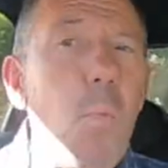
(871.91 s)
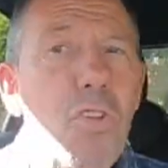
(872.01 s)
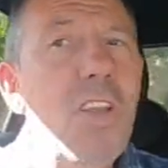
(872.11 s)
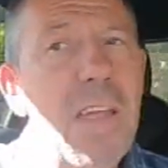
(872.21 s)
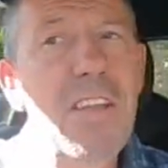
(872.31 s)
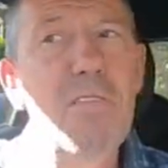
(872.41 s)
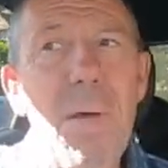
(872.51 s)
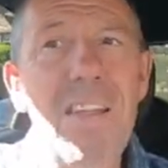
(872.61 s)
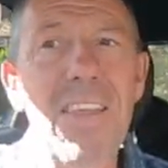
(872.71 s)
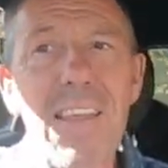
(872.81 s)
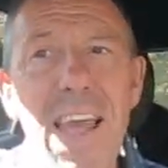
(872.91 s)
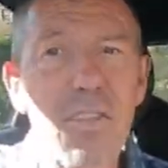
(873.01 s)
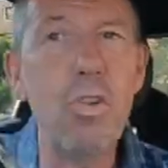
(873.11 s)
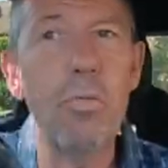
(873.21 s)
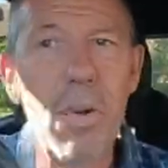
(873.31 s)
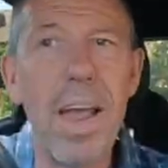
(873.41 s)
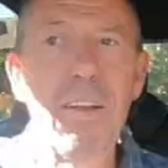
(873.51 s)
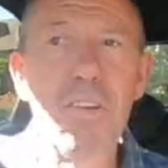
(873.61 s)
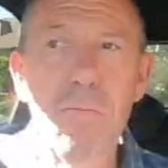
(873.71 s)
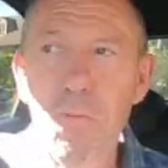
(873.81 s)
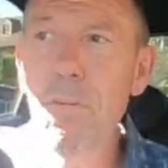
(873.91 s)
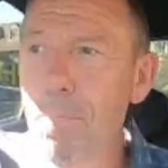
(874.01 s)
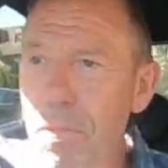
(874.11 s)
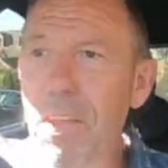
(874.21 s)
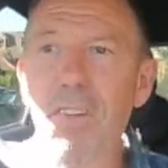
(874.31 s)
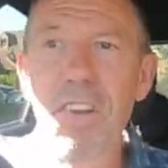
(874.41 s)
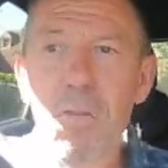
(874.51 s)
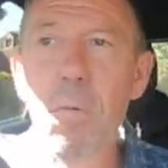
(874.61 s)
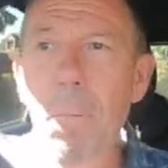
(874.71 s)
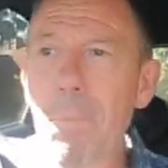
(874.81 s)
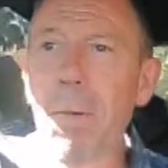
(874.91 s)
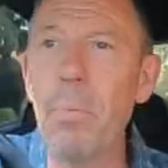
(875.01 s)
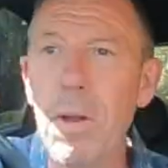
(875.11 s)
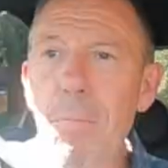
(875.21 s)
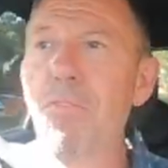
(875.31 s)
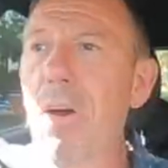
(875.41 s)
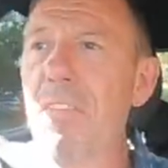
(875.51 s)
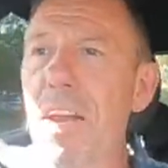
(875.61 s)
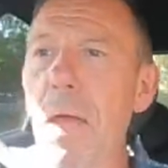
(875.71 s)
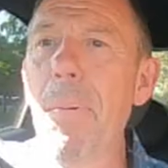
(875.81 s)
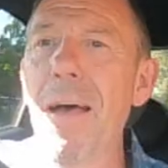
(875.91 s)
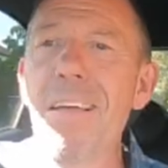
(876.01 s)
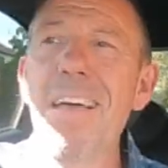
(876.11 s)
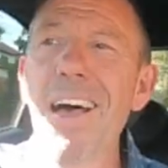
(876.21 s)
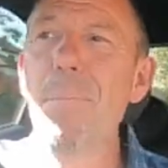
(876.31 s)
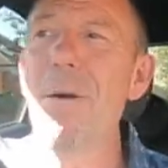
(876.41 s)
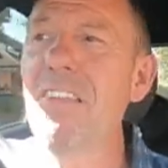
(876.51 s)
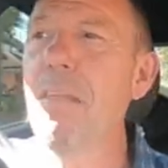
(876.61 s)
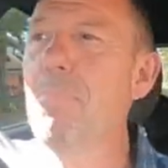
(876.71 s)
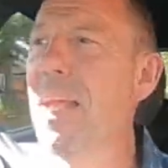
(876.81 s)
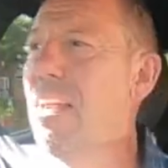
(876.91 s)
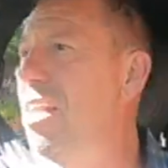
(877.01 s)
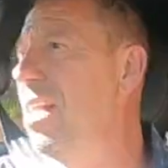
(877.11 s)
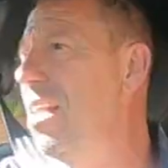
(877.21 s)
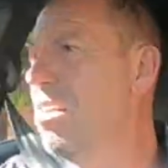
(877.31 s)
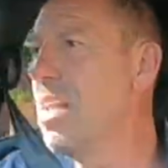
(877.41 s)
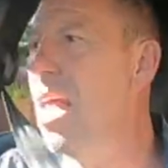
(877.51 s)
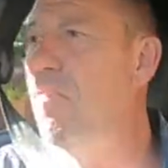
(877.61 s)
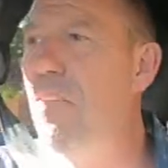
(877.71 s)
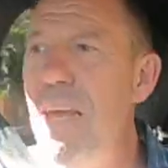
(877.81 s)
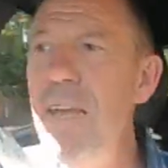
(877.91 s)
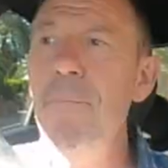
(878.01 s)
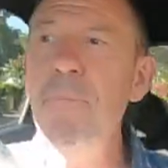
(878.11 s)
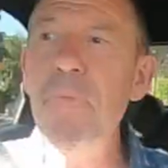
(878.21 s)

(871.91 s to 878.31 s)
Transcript: wasn't expecting that sort of reaction from the general public when I'm driving it about. I must admit, it's in this lovely,